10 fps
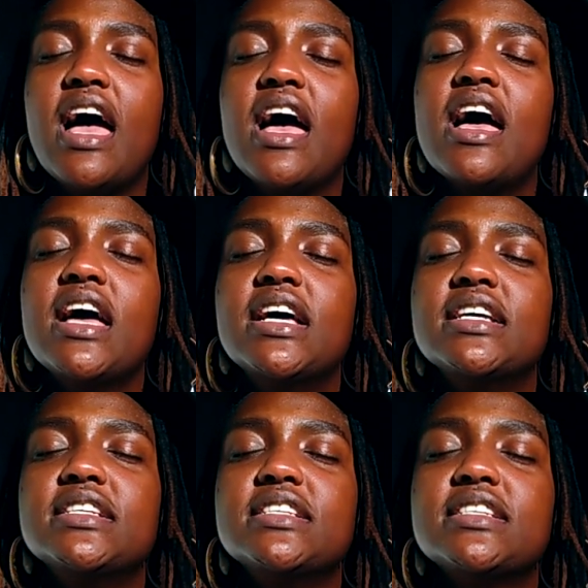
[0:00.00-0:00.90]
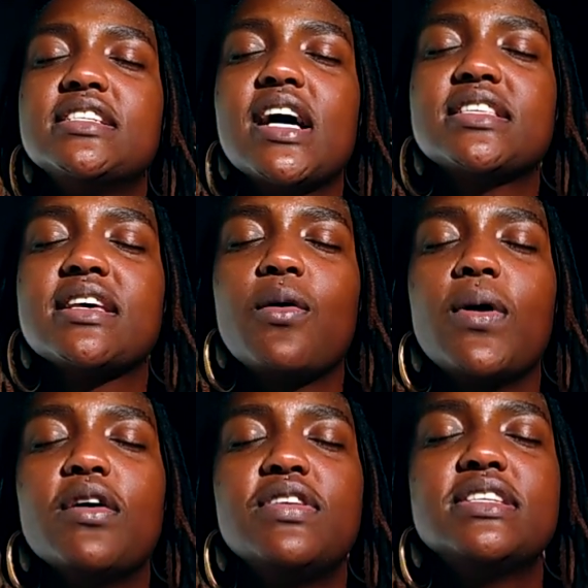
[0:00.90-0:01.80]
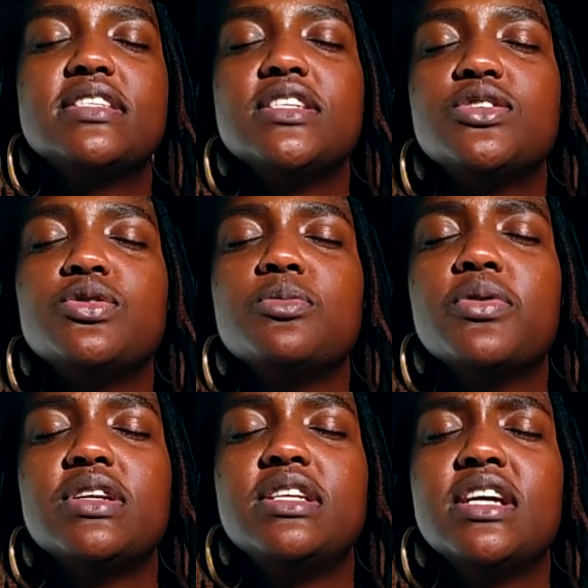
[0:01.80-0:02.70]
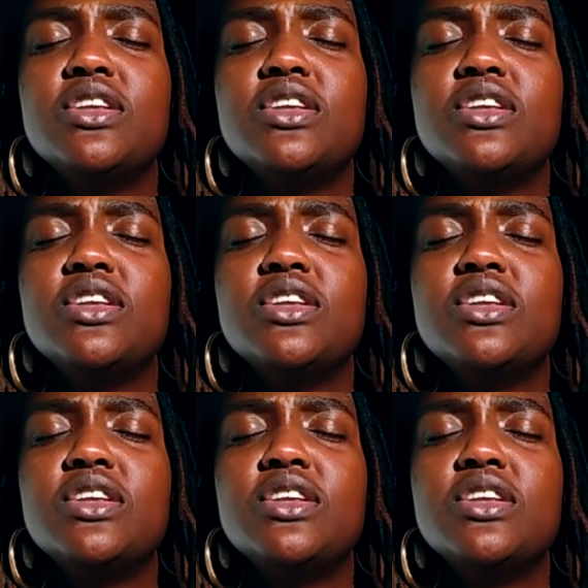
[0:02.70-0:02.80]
and that's a way of listening to your body.